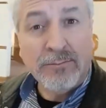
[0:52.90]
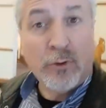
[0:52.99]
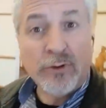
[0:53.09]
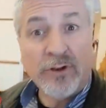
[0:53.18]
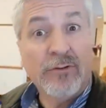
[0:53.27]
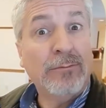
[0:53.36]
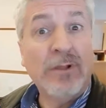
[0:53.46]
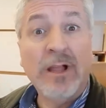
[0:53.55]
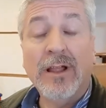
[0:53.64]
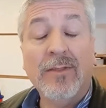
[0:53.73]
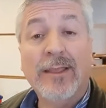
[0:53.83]
imported from
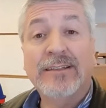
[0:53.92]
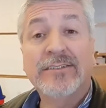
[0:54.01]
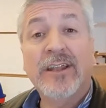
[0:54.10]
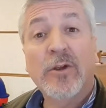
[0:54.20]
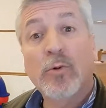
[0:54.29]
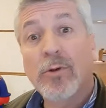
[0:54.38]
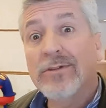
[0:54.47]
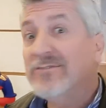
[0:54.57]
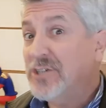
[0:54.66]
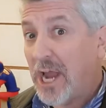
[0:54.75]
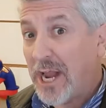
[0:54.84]
the exotic world
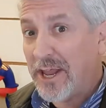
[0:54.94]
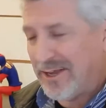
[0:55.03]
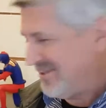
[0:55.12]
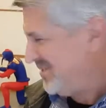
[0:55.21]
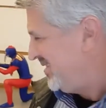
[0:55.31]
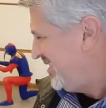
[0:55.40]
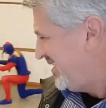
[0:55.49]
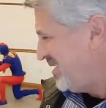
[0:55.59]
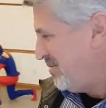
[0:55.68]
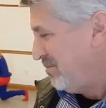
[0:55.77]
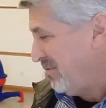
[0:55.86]
of China,
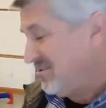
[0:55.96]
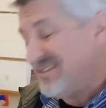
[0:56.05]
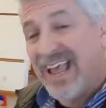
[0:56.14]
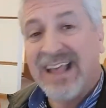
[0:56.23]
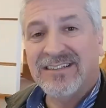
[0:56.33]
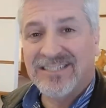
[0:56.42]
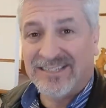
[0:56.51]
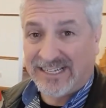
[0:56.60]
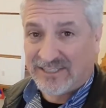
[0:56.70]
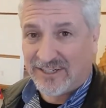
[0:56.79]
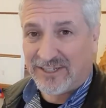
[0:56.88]
but it was hand
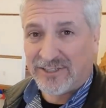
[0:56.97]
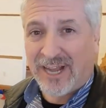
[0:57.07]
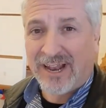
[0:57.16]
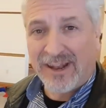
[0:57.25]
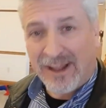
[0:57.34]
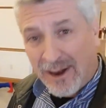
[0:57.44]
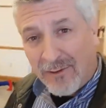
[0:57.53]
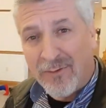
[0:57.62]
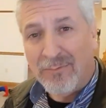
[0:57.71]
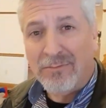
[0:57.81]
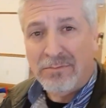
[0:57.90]
stitched in China, not off
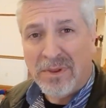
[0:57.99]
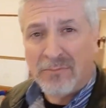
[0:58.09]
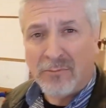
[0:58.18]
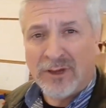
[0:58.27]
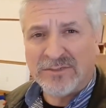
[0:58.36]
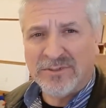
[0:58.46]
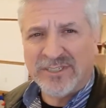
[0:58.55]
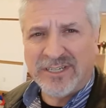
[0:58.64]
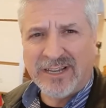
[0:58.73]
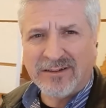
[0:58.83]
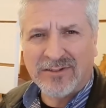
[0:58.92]
a big press
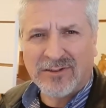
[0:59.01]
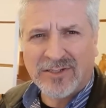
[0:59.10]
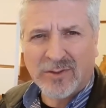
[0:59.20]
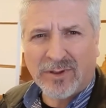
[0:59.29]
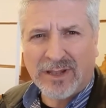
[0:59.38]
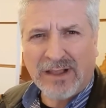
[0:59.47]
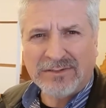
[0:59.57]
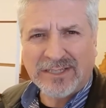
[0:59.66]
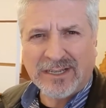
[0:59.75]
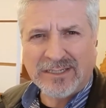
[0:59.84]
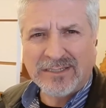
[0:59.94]
machine. There's also a
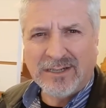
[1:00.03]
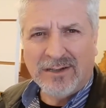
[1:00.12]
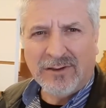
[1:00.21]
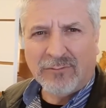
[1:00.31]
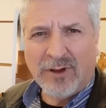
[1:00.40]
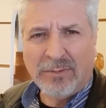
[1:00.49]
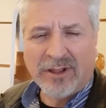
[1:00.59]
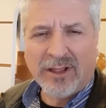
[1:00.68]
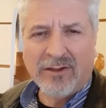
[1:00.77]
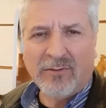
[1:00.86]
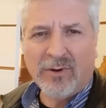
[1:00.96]
life-size
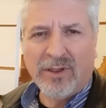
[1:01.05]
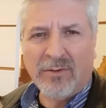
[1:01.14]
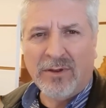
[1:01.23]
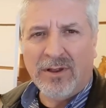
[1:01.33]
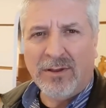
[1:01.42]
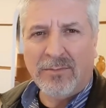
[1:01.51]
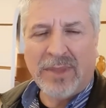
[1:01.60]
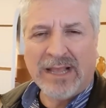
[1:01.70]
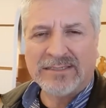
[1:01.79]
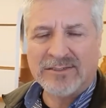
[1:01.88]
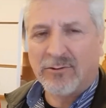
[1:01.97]
replica of one of the
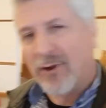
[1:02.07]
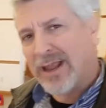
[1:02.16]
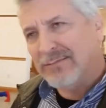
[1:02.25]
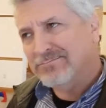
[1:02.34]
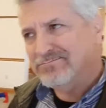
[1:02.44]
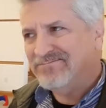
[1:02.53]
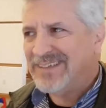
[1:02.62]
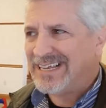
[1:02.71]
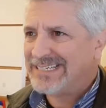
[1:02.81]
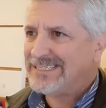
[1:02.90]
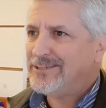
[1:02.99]
past grand, I
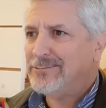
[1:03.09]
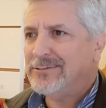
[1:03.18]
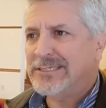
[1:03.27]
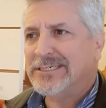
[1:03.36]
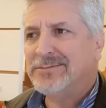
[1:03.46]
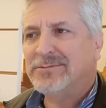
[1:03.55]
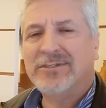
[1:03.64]
guess you'd call him a